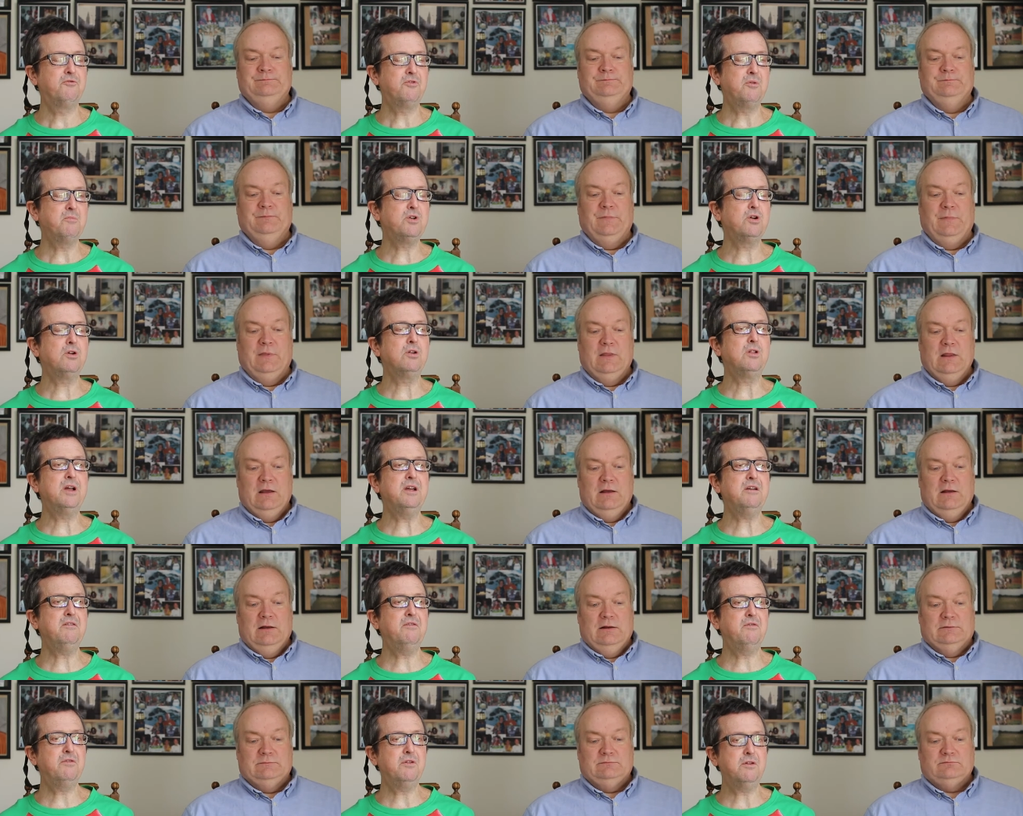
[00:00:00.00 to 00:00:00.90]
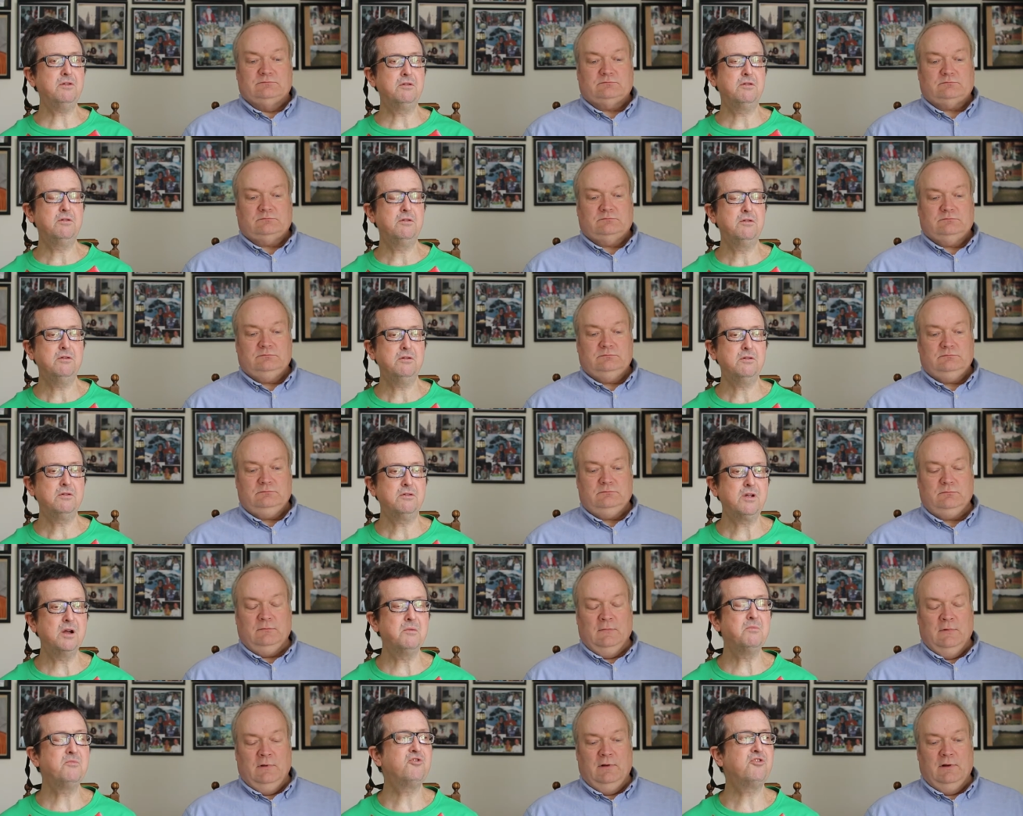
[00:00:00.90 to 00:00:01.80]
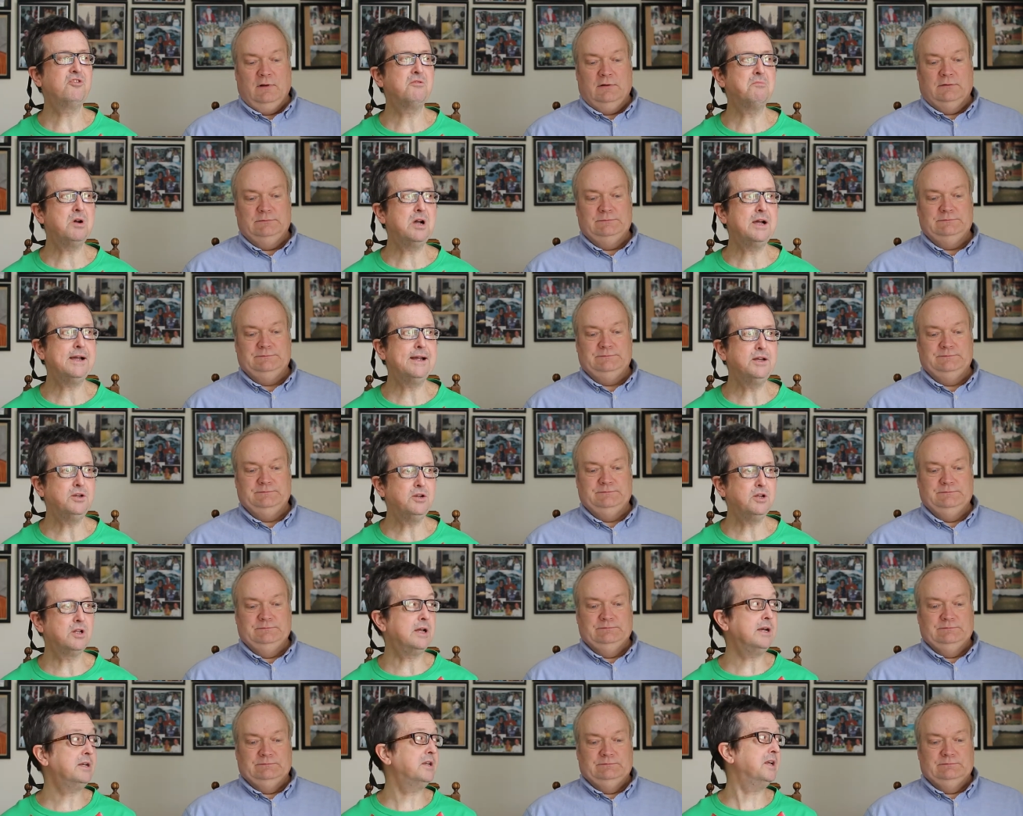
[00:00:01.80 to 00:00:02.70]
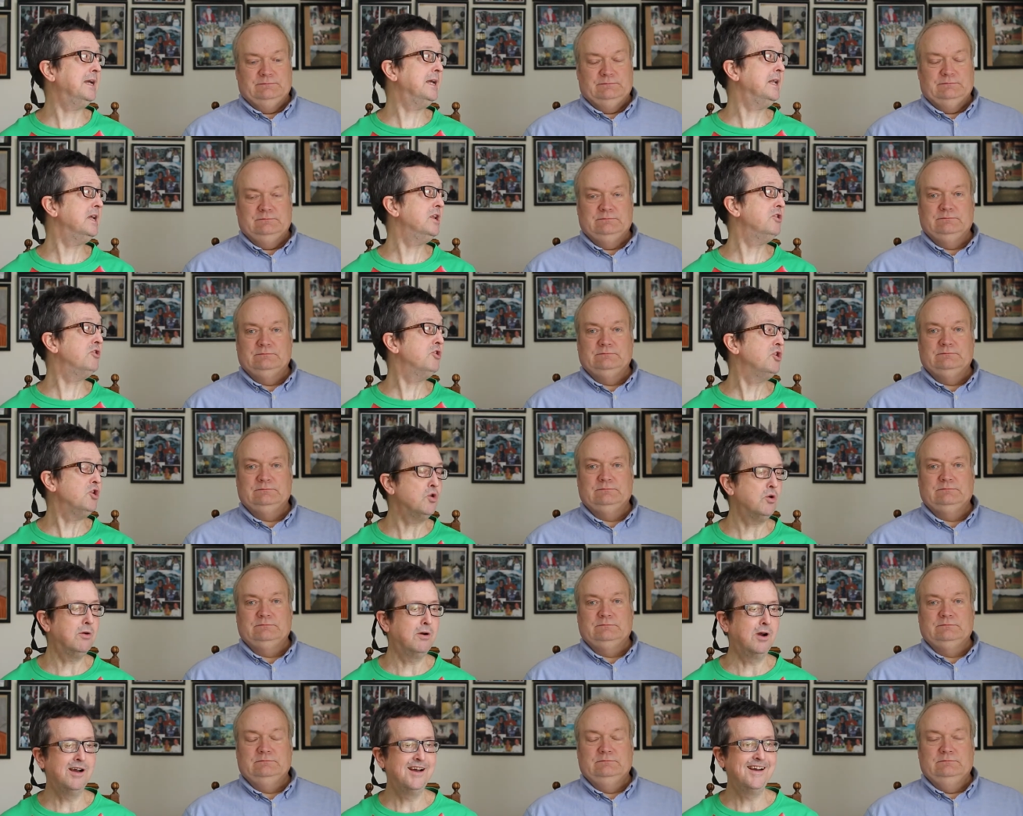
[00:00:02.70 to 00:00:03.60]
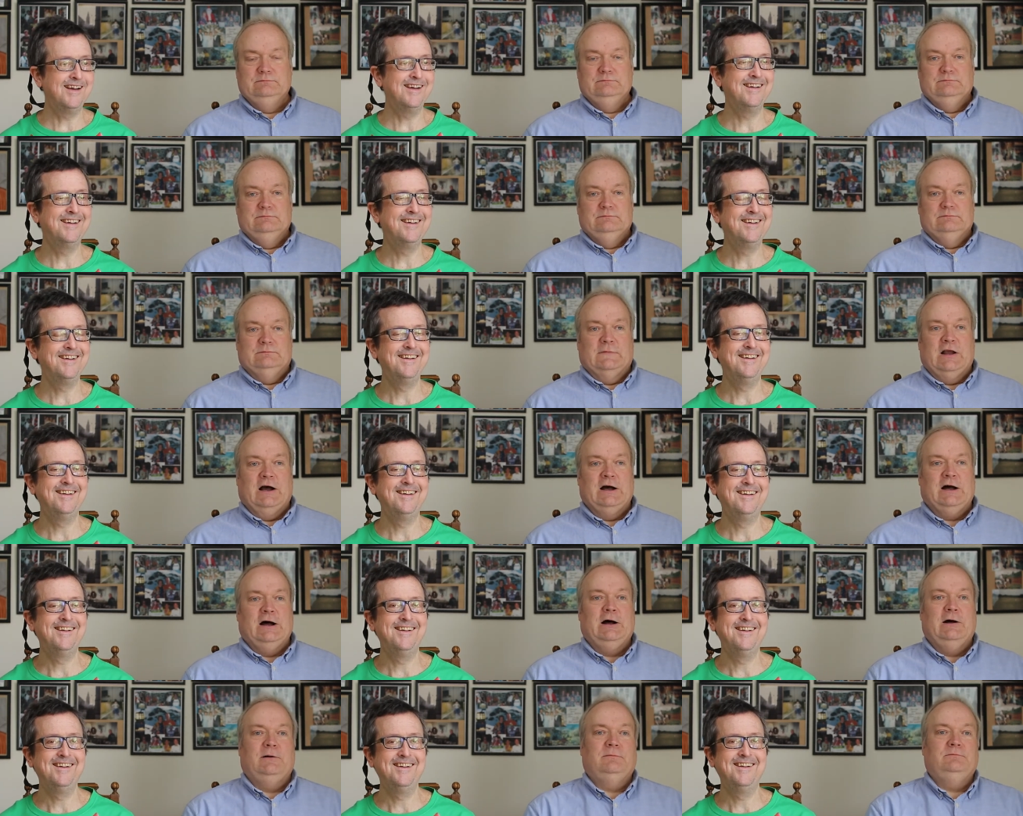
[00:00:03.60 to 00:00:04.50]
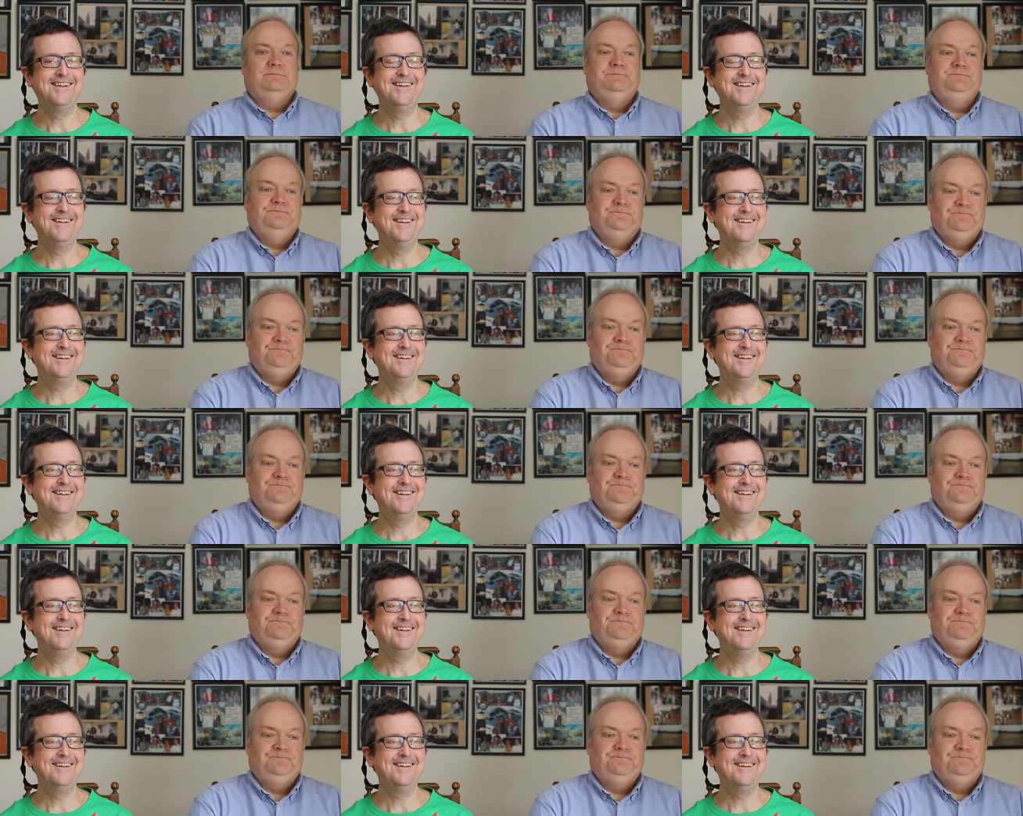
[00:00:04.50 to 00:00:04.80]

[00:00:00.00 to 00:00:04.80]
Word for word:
Speaker 1: from your life that comes to mind you'd like to get into? Um.